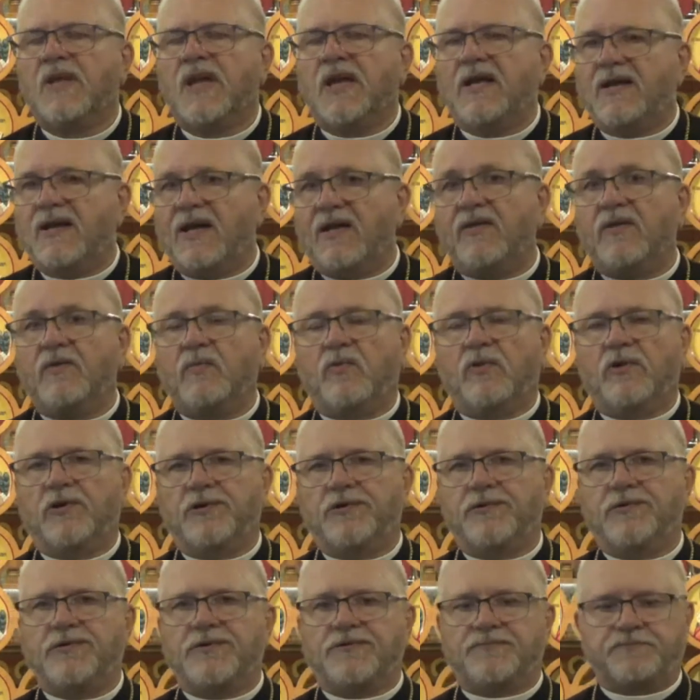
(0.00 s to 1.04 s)
In other
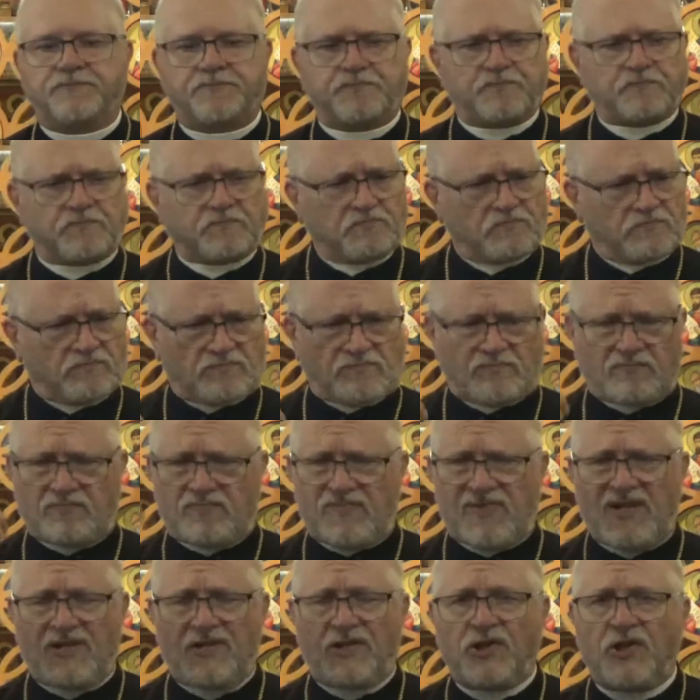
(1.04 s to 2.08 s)
words,
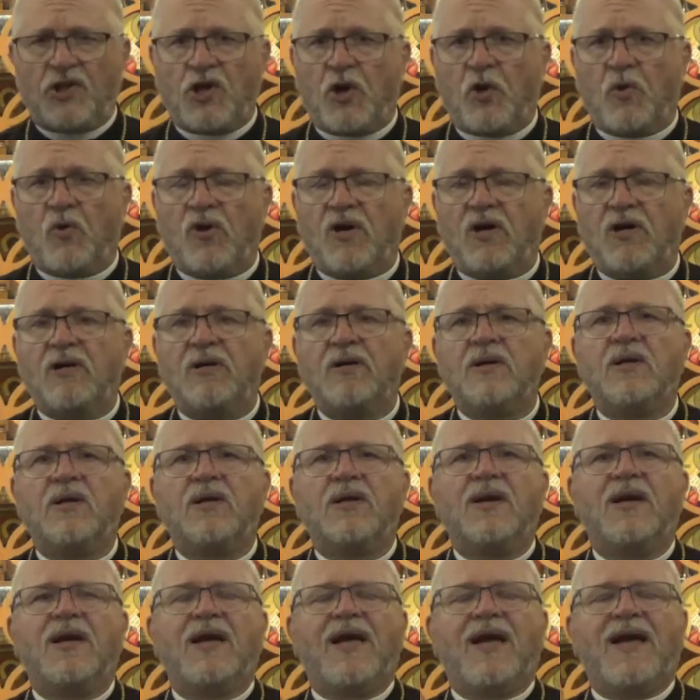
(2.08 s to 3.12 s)
Noah
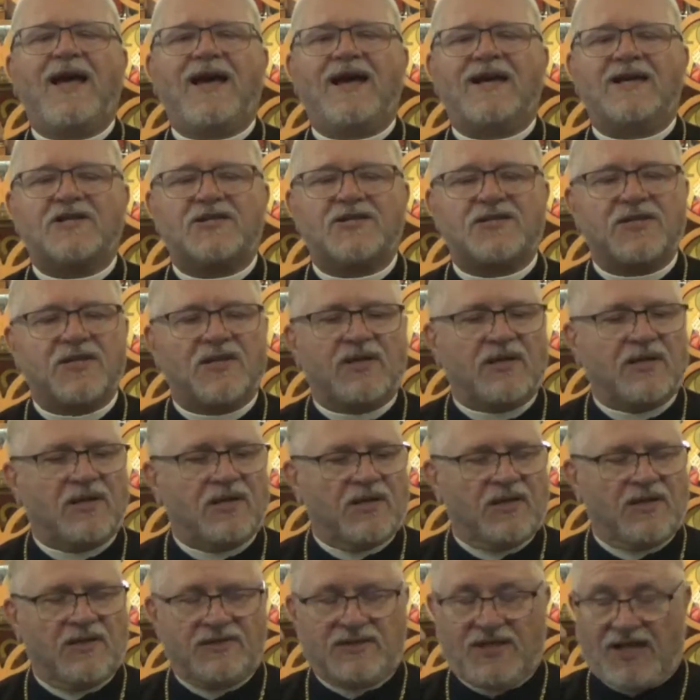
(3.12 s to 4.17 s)
has
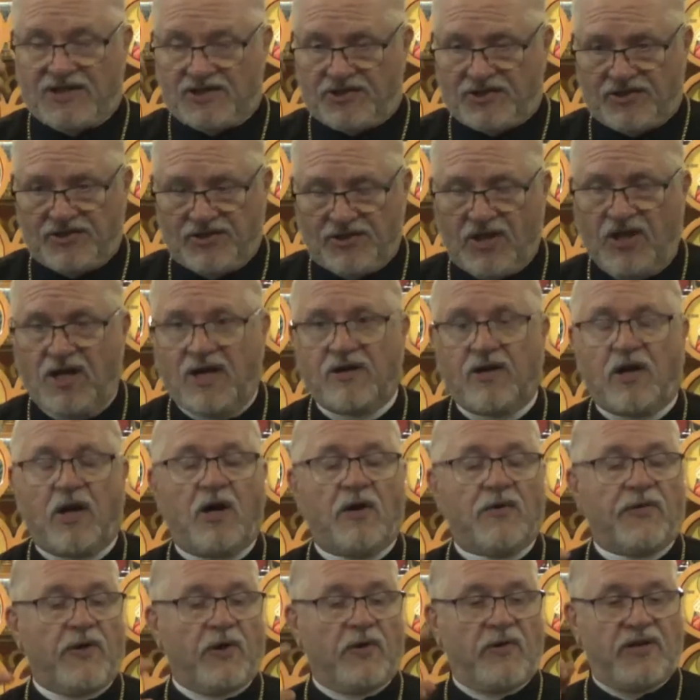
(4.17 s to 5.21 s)
does not,
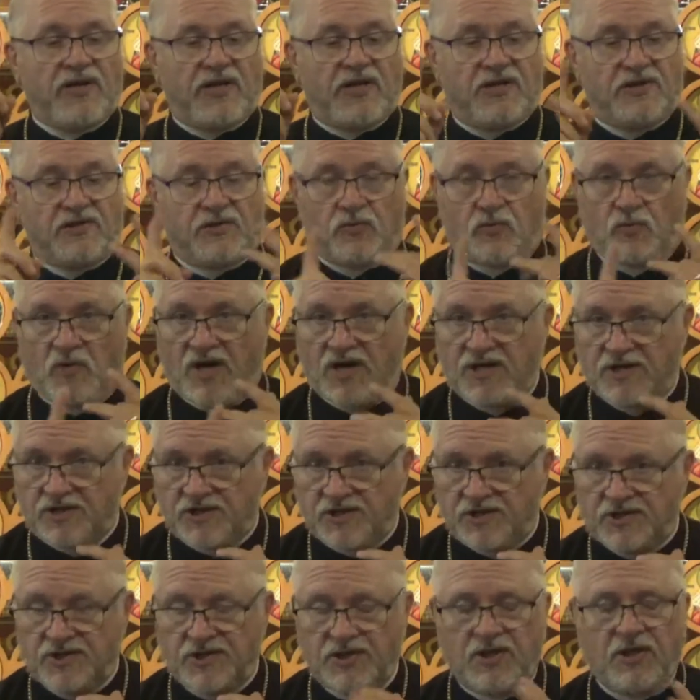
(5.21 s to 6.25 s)
although he is
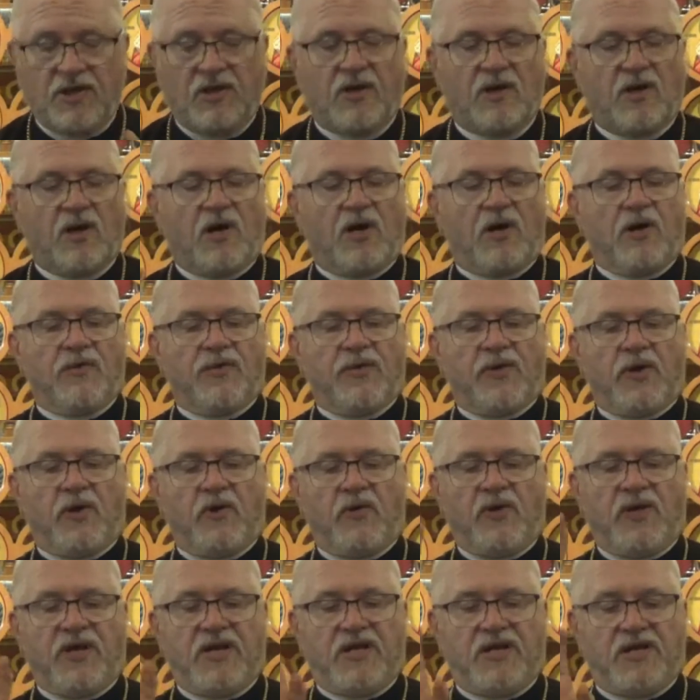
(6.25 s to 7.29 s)
righteous,
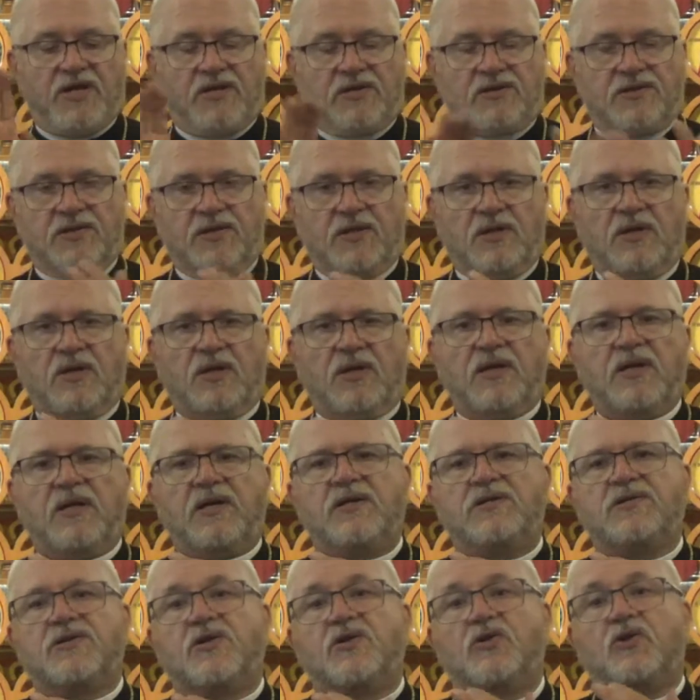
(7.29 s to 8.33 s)
although he is
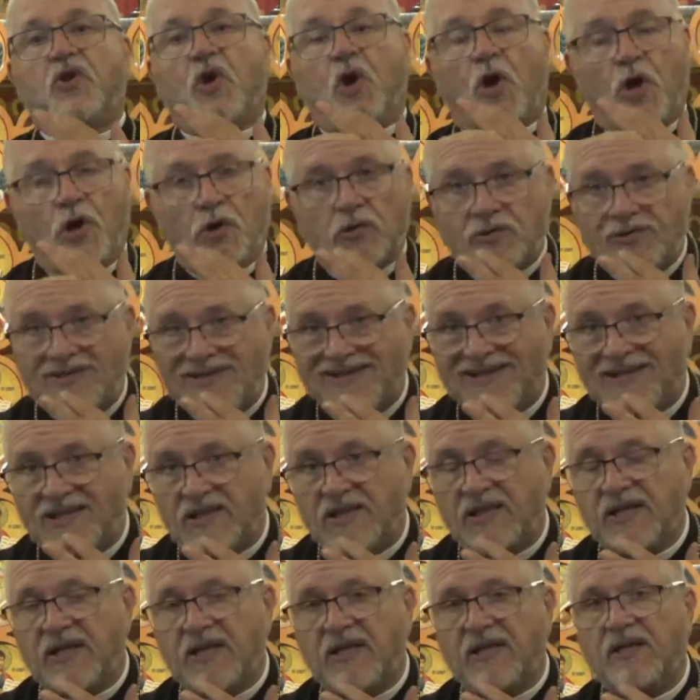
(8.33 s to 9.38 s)
is
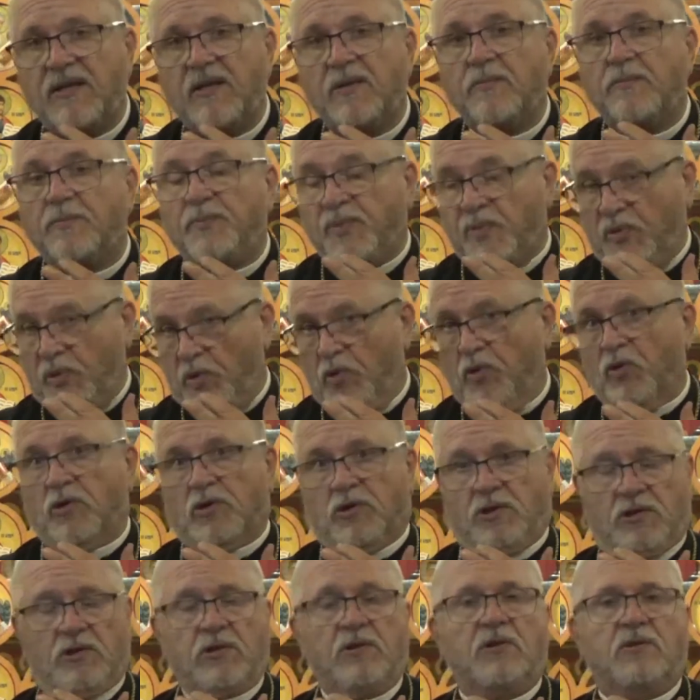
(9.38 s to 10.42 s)
cultically
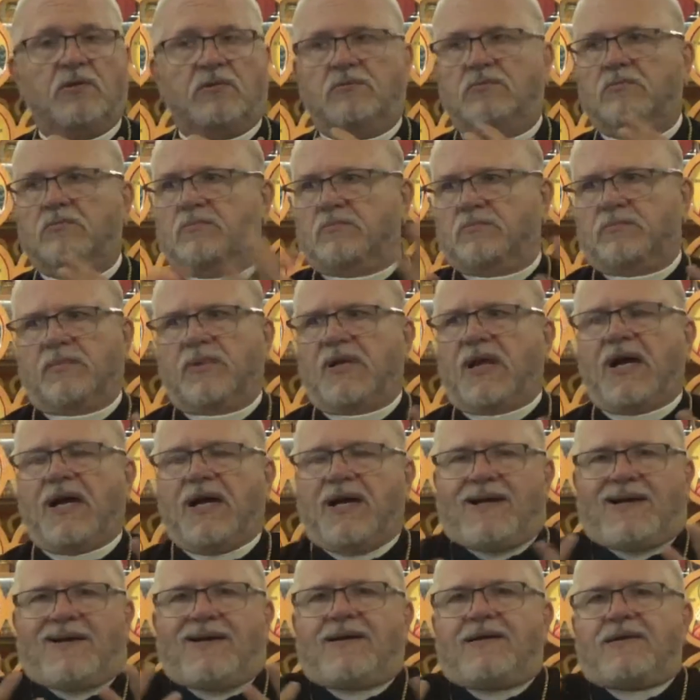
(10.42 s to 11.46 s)
pure,
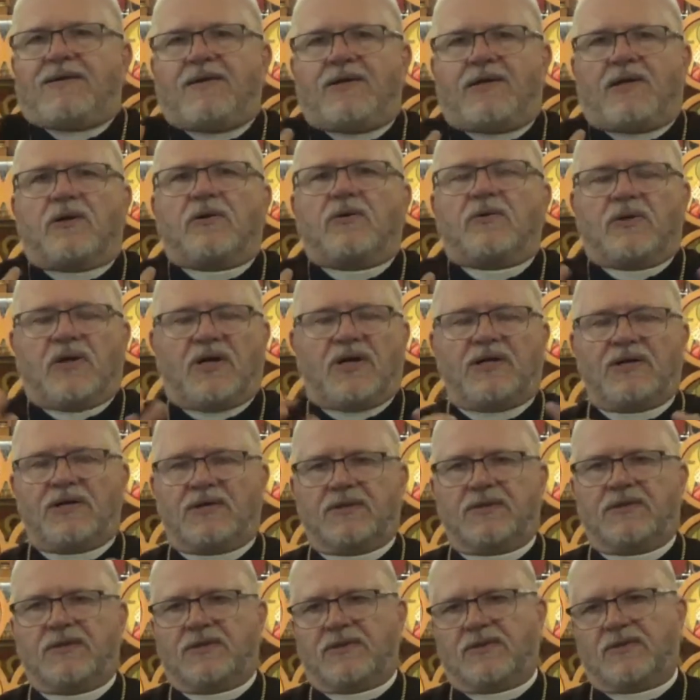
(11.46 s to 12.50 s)
you know, uh, uh,
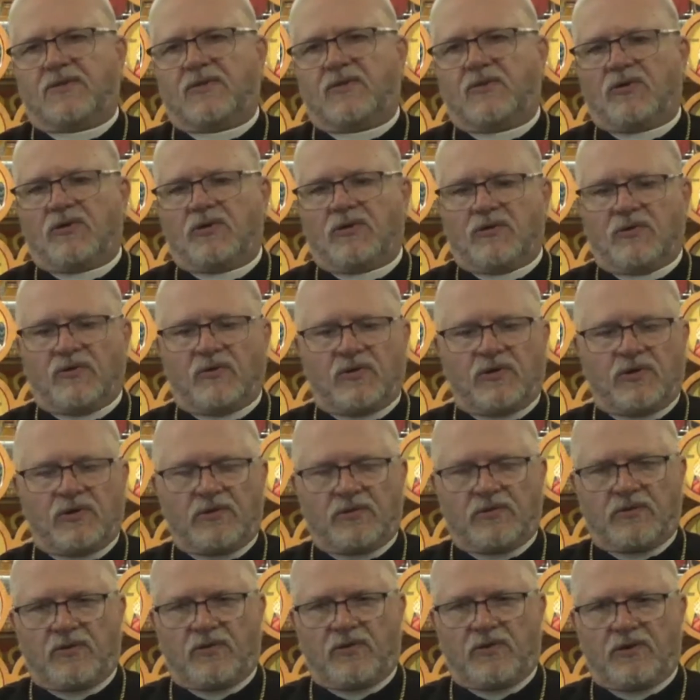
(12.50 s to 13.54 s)
or,
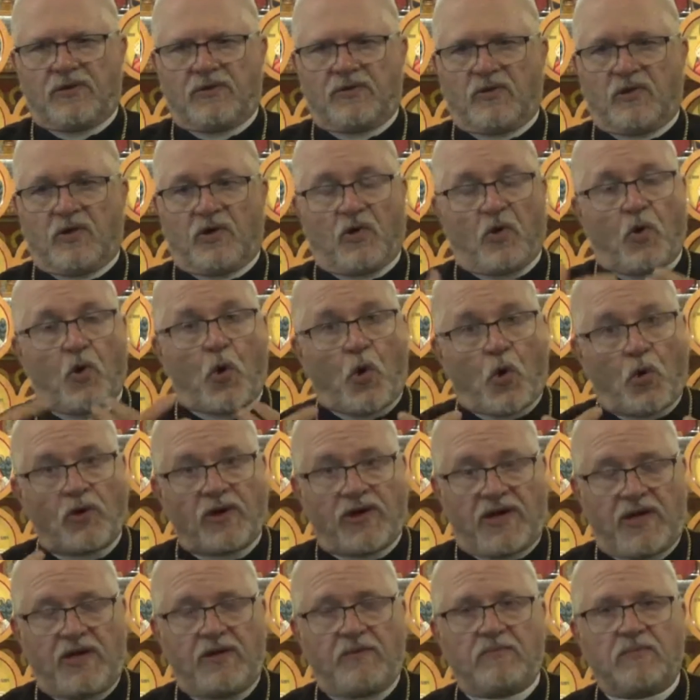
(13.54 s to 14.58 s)
or, or, or
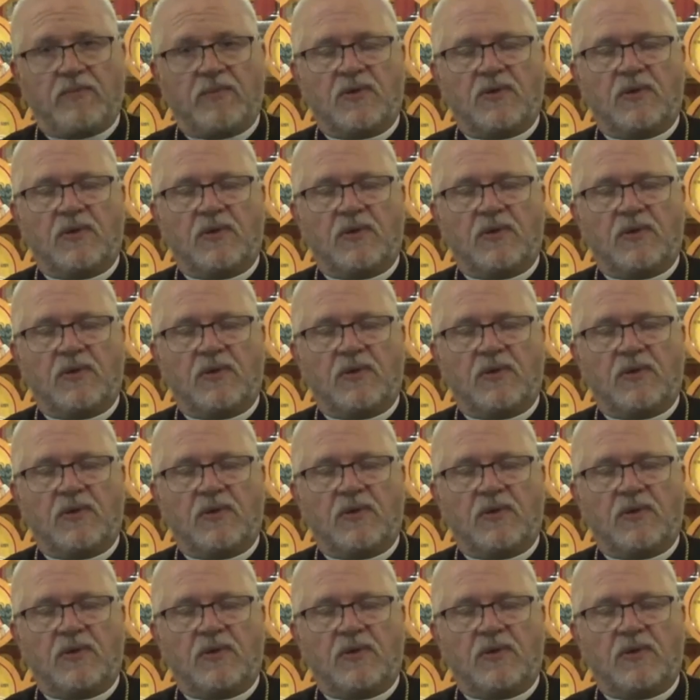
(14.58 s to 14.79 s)
holy,